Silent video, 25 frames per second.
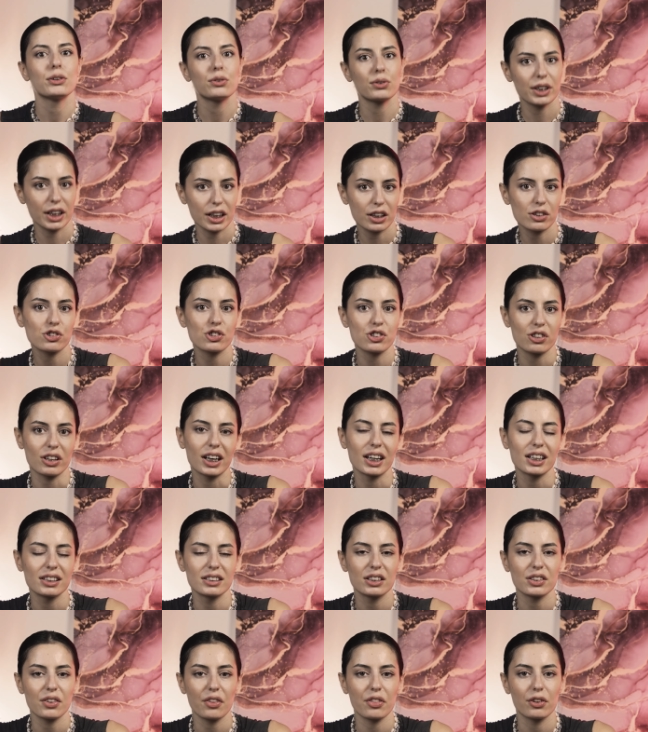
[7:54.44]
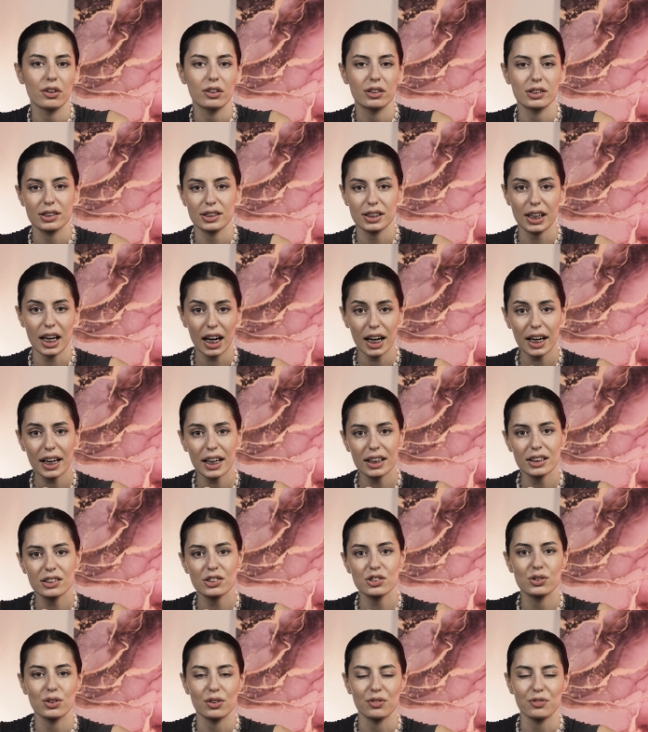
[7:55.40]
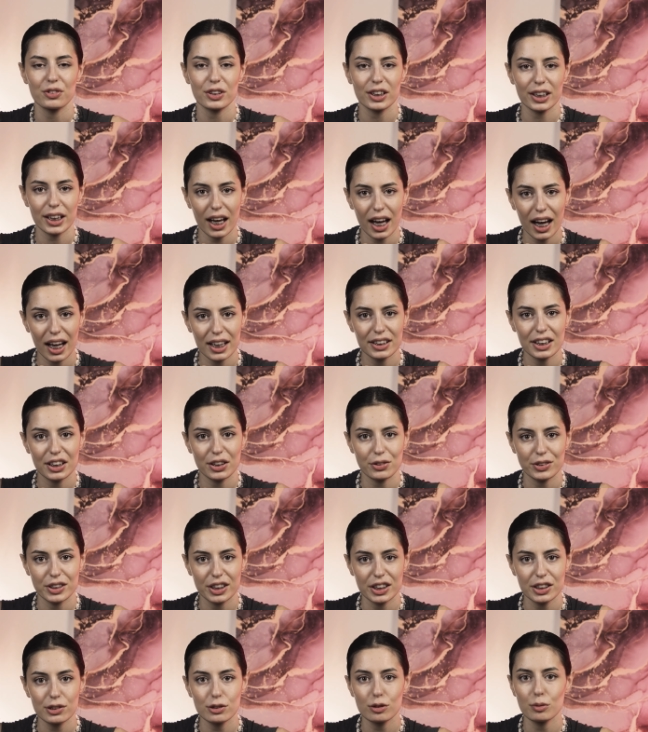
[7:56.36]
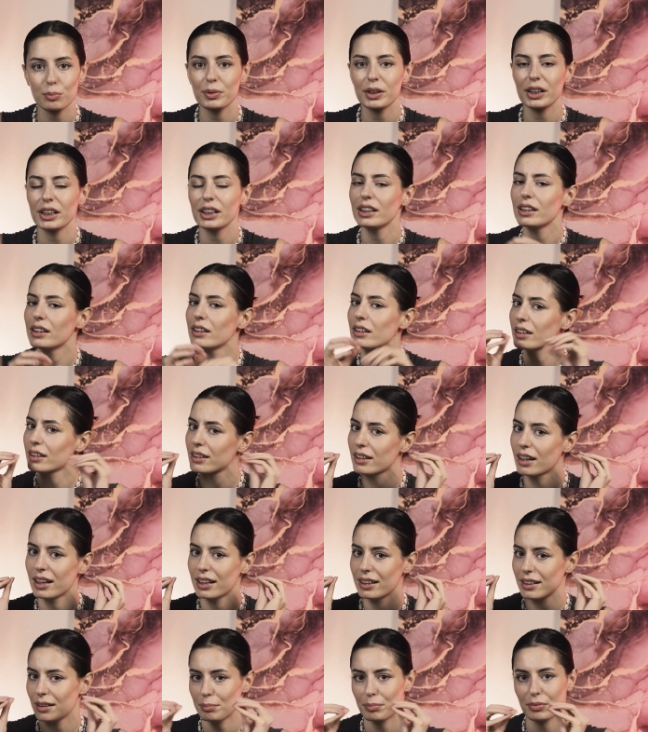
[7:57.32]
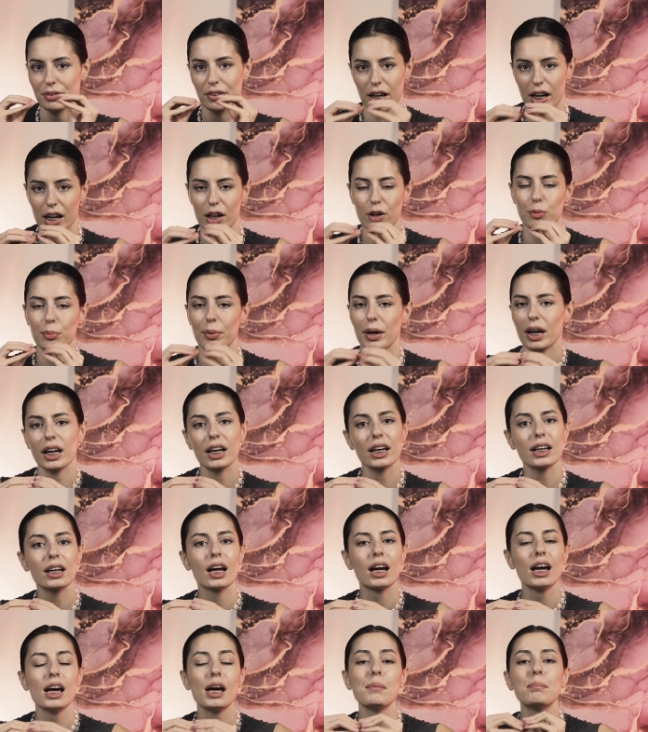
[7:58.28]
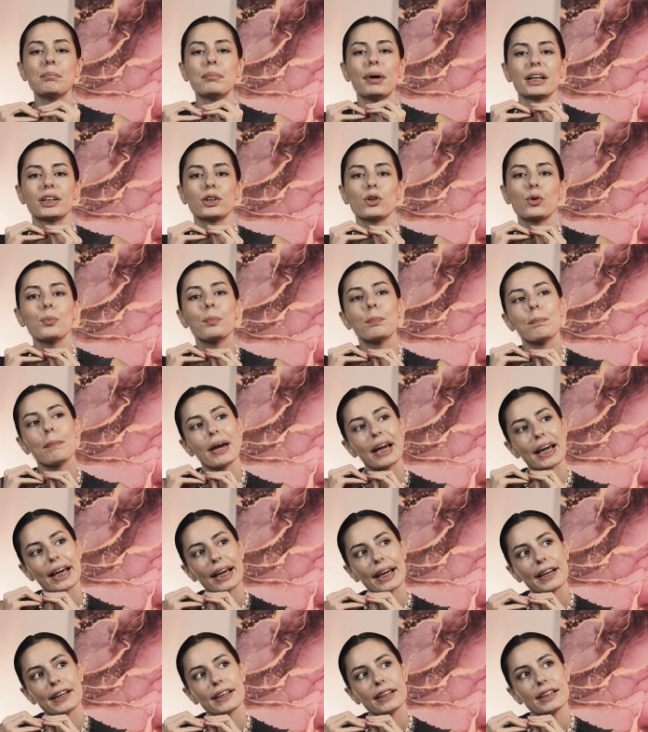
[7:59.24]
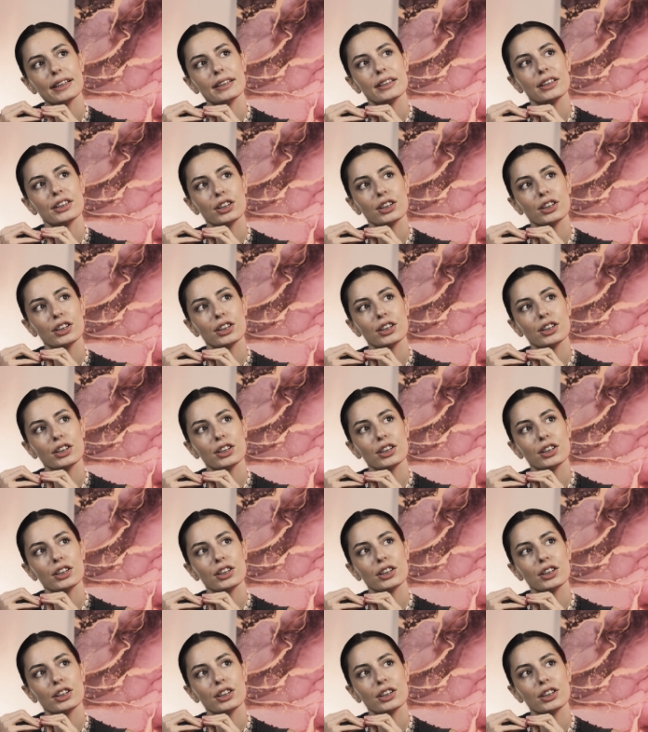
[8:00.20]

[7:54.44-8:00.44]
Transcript: you can try this 30 seconds. Don't forget that you need to be kind of preoccupied but you may